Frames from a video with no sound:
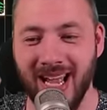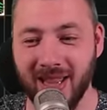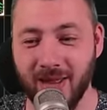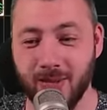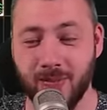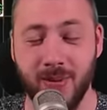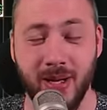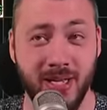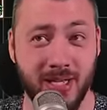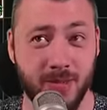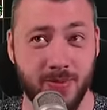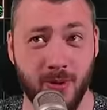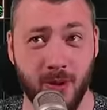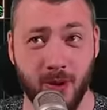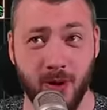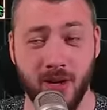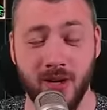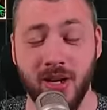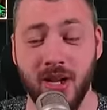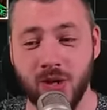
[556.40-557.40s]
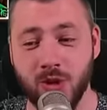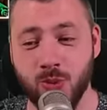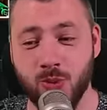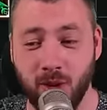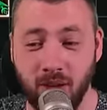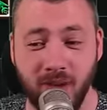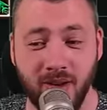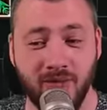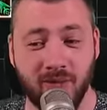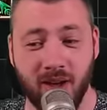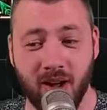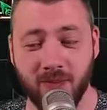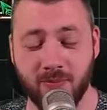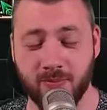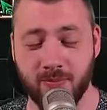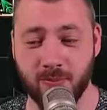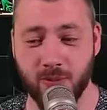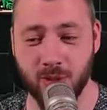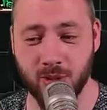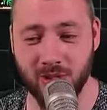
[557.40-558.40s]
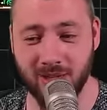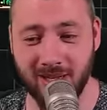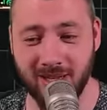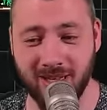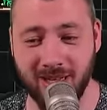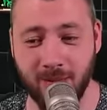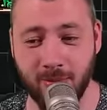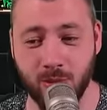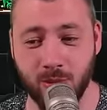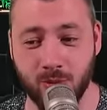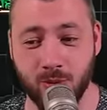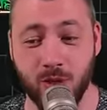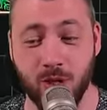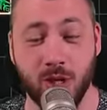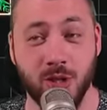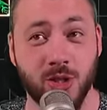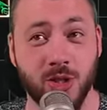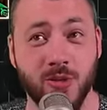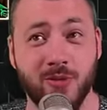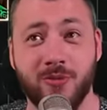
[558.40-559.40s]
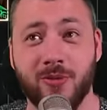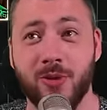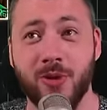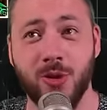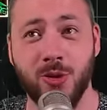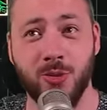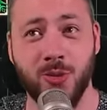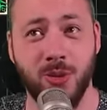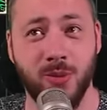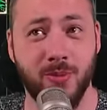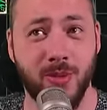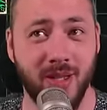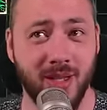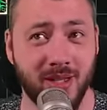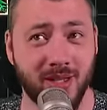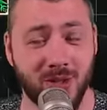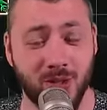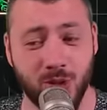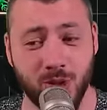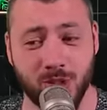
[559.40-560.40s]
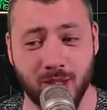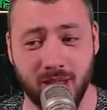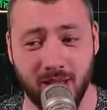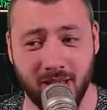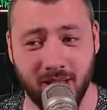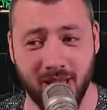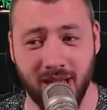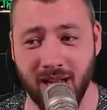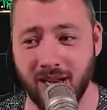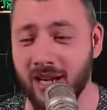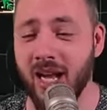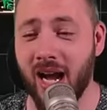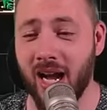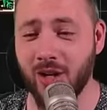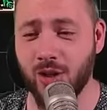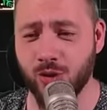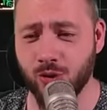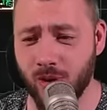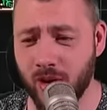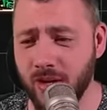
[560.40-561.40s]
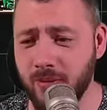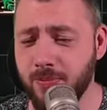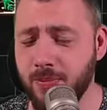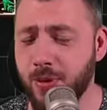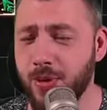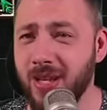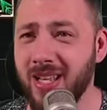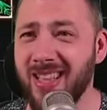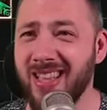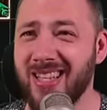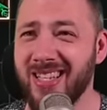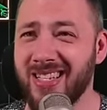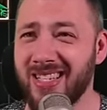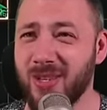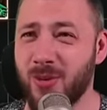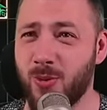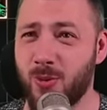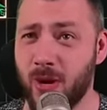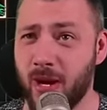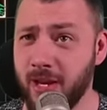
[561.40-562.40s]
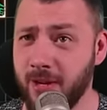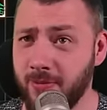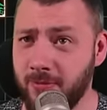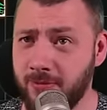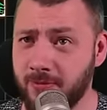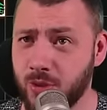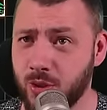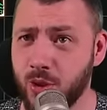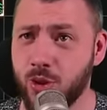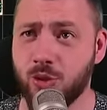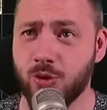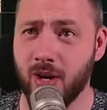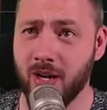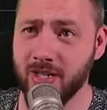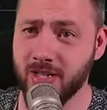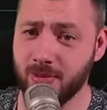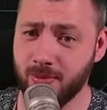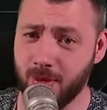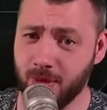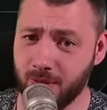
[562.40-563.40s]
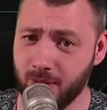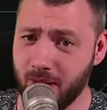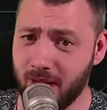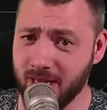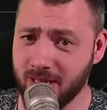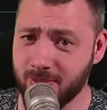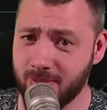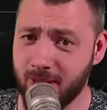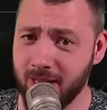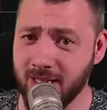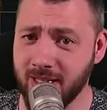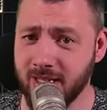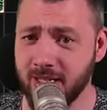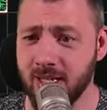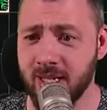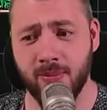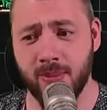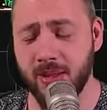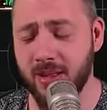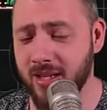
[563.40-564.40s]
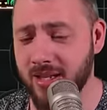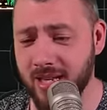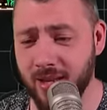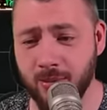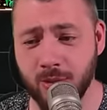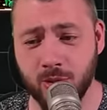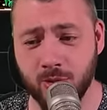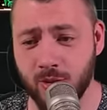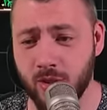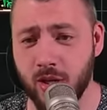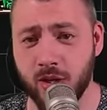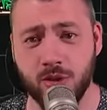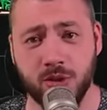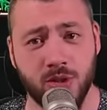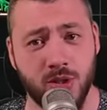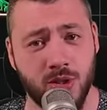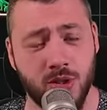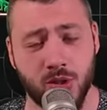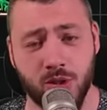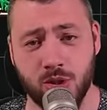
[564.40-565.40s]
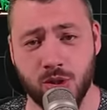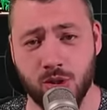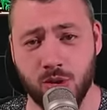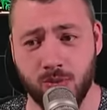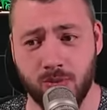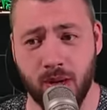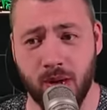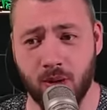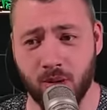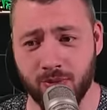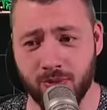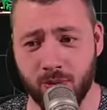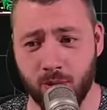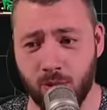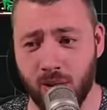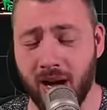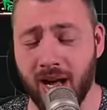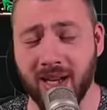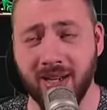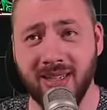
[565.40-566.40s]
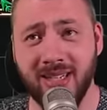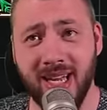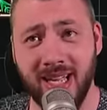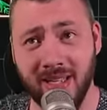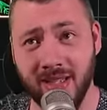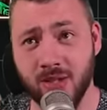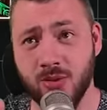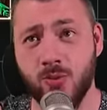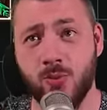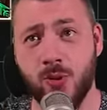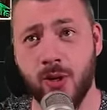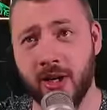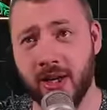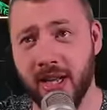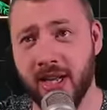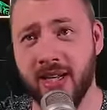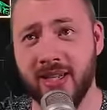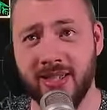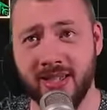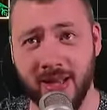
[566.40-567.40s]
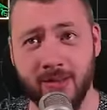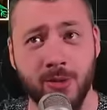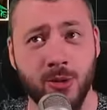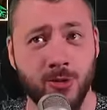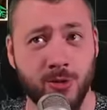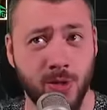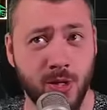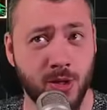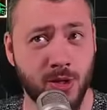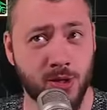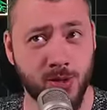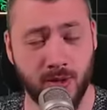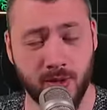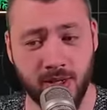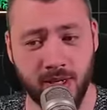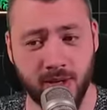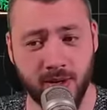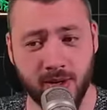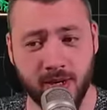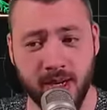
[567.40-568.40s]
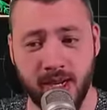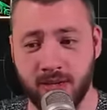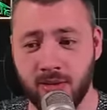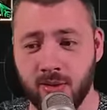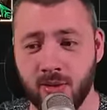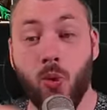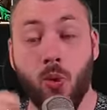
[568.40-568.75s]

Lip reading: And the best part, 25% damage reduction for you and your minions, just like that. I tried putting this away to try some other aspects, but the damage reduction is just too powerful. Unless we're getting damage reduction on gear again